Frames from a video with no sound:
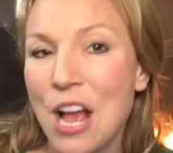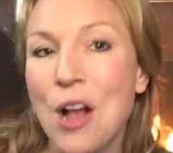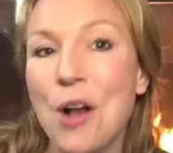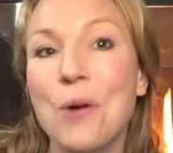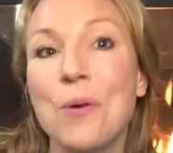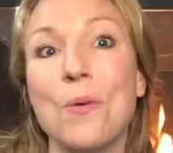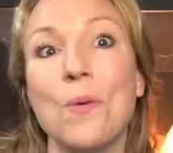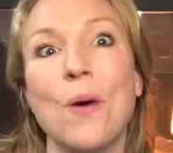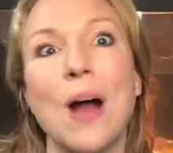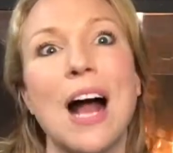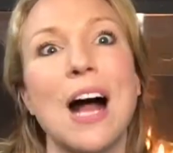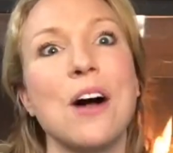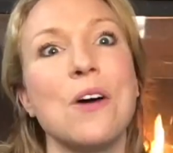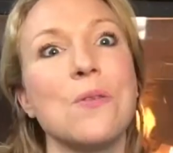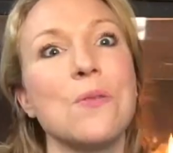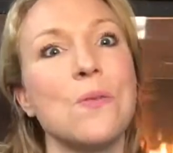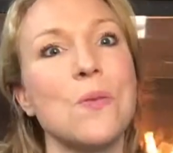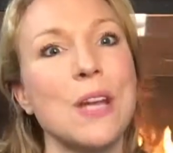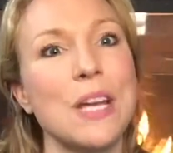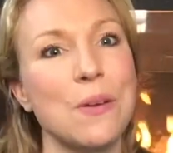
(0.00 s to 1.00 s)

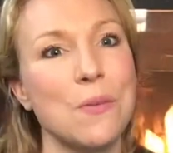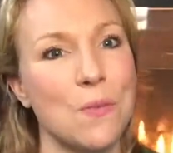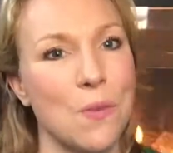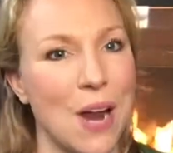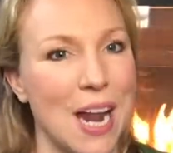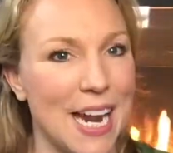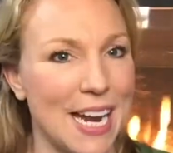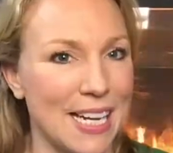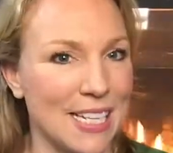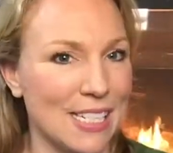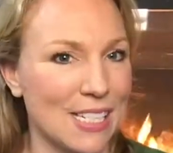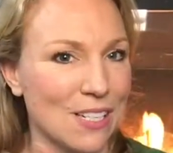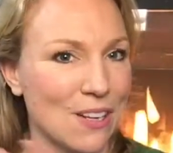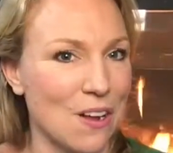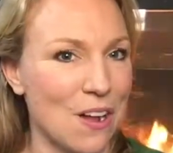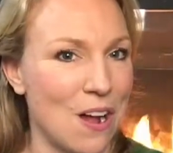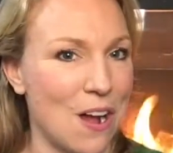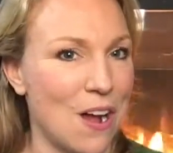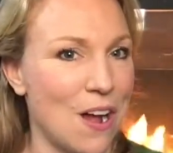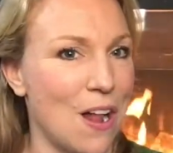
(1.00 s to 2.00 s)
while we wait.
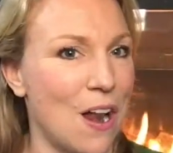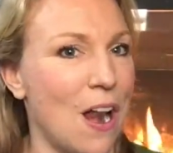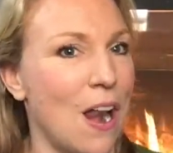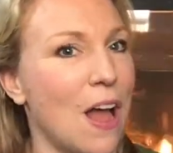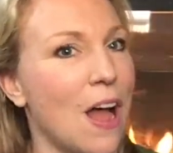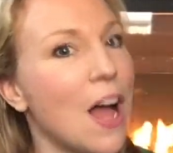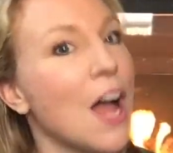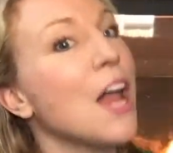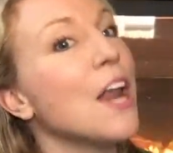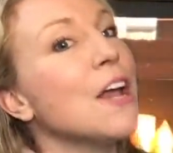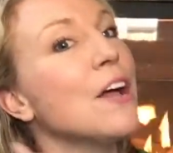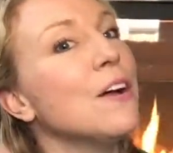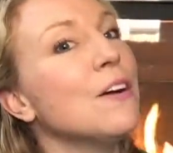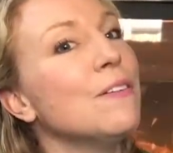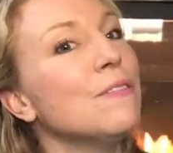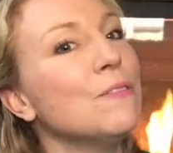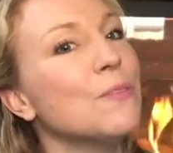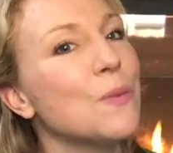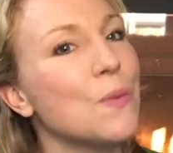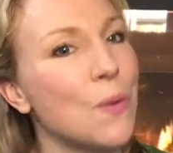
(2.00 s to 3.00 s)
A lot
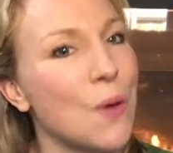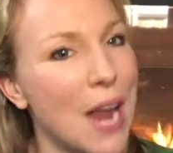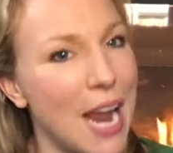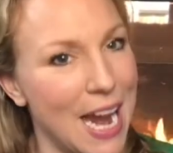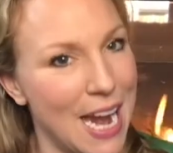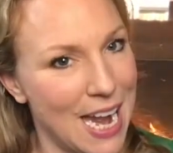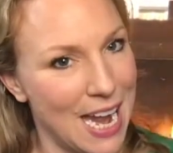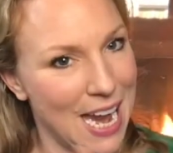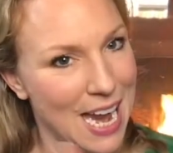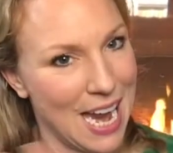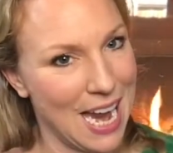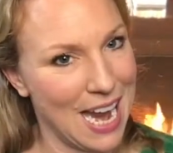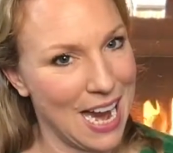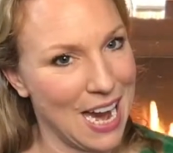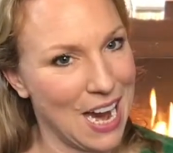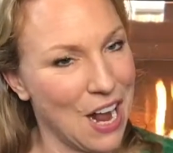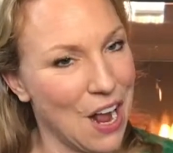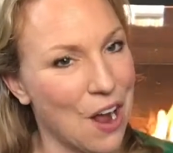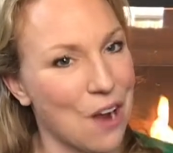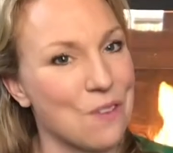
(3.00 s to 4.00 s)
of
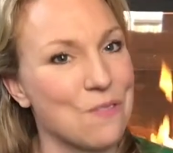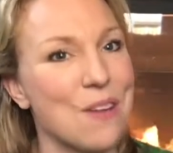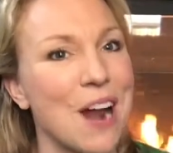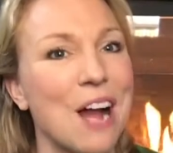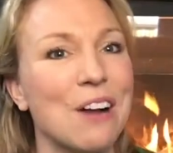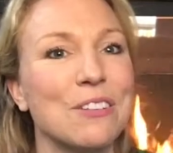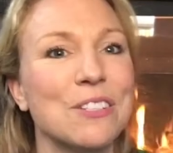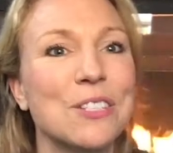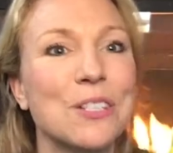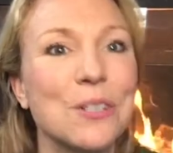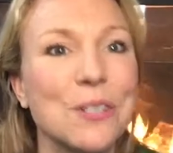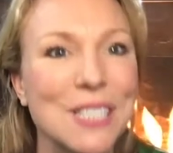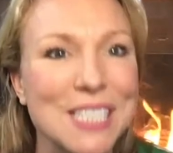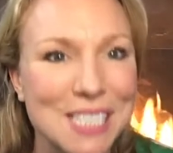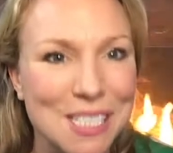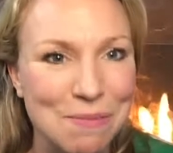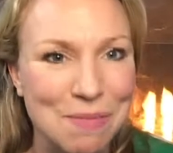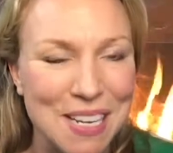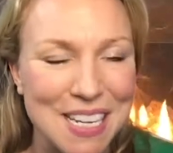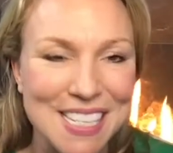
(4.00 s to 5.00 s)
waiting around
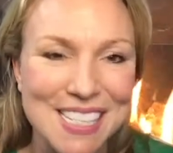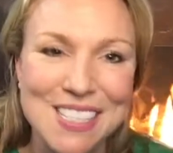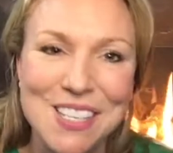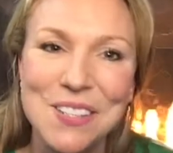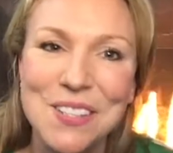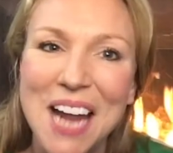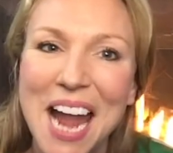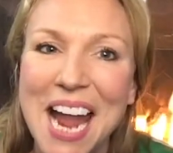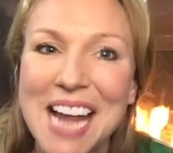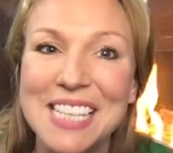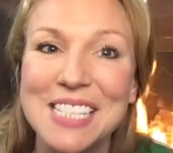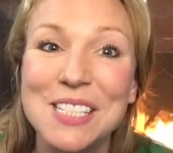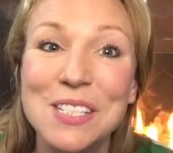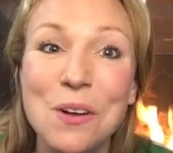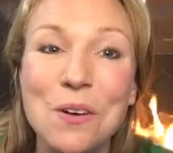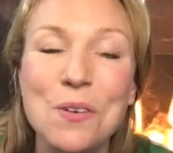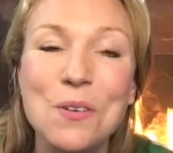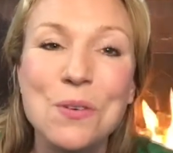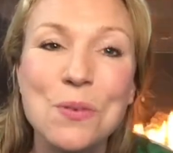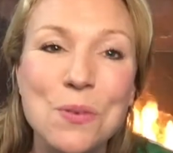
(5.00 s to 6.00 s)
Christmas. Okay,
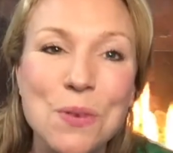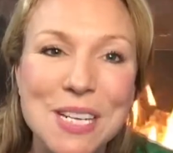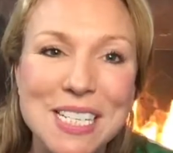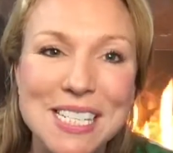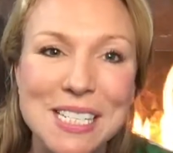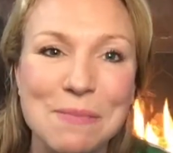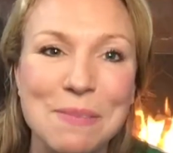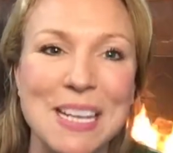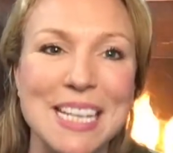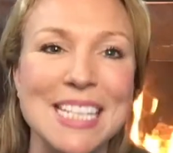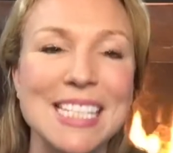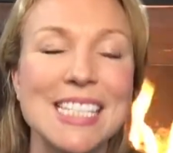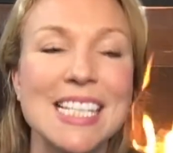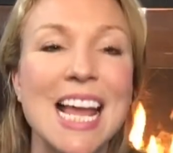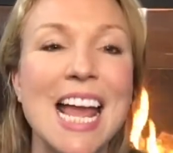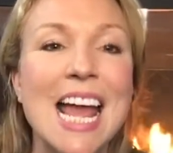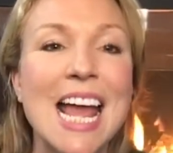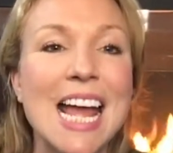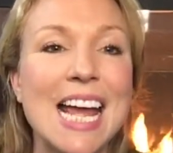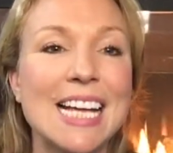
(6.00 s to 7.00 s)
so Christmas
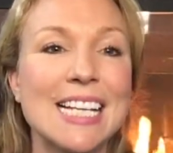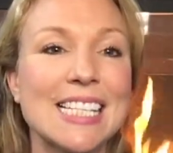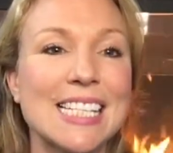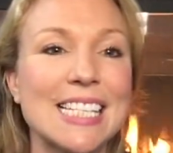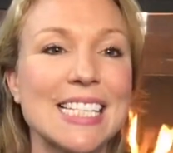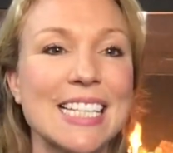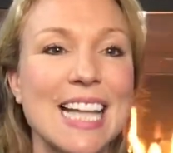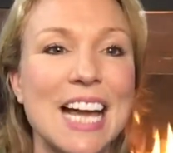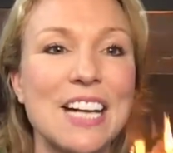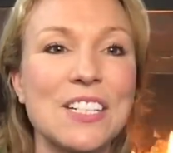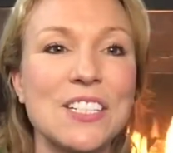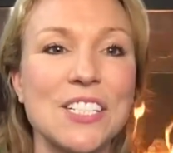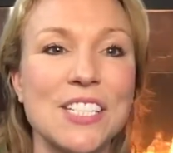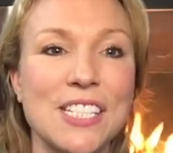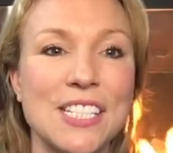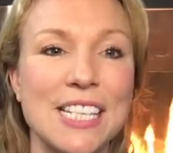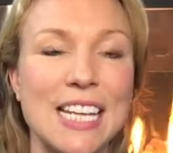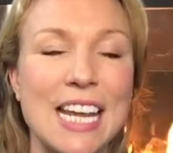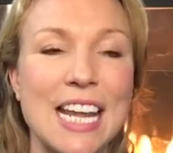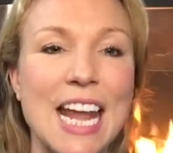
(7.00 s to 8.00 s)
is the letter
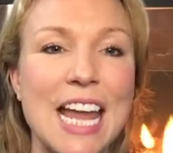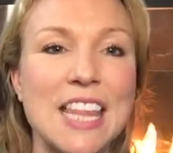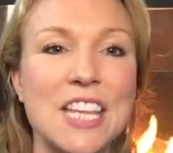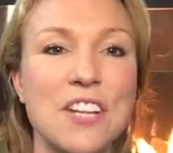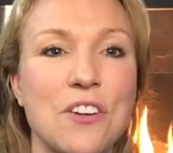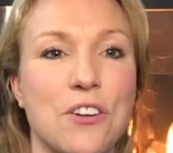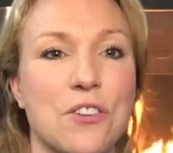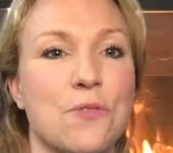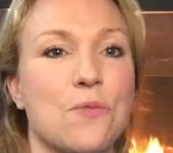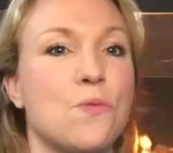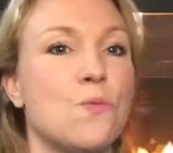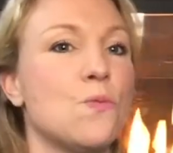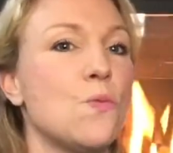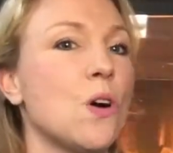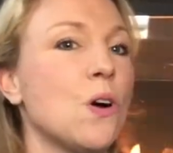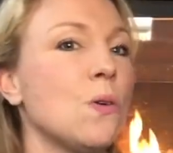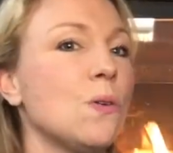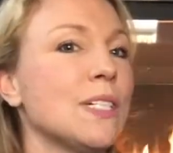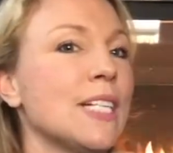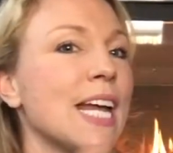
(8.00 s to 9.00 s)
C, and then gonna
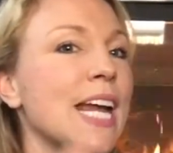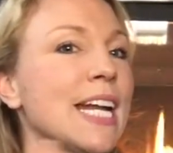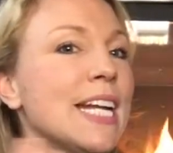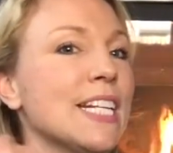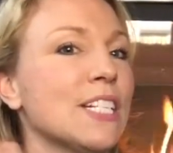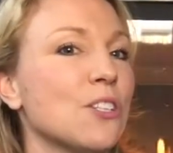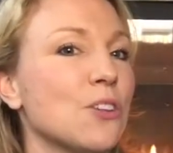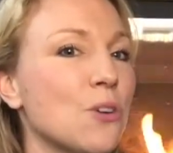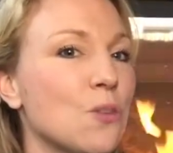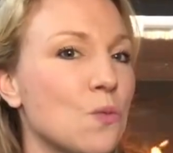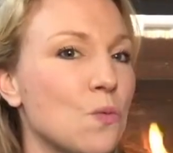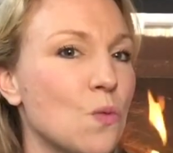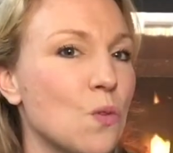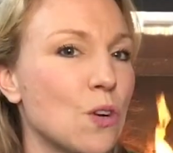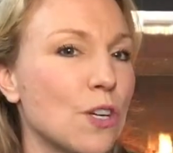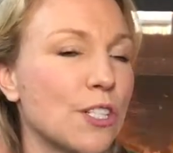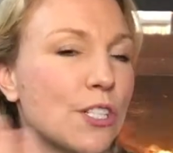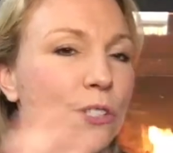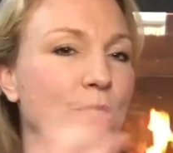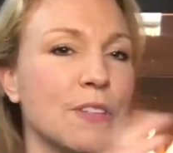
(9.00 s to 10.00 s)
rotate it
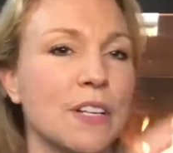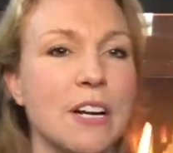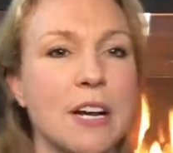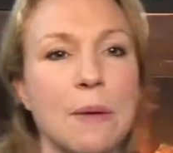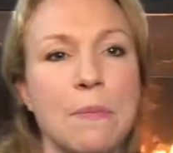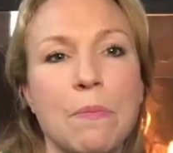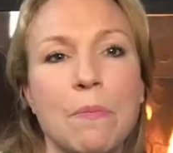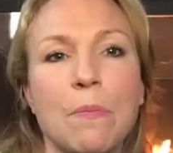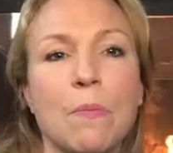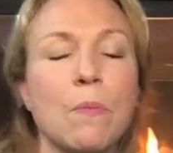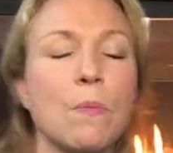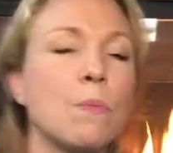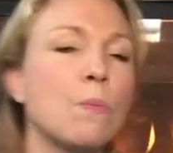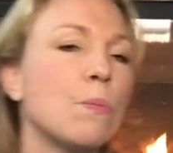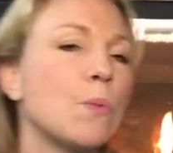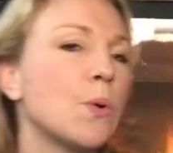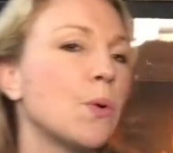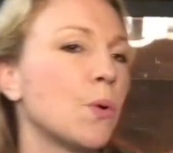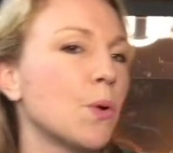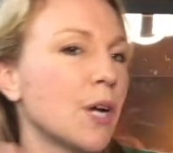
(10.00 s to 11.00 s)
towards you. Very
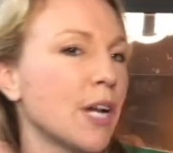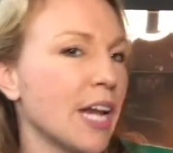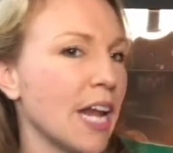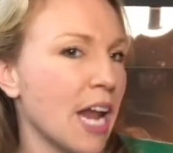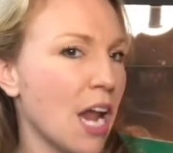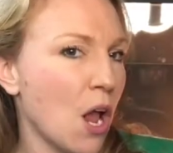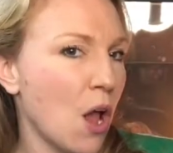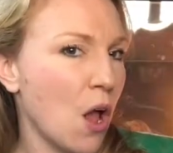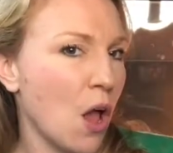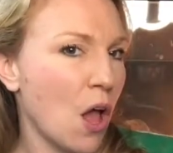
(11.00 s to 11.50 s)
pretty.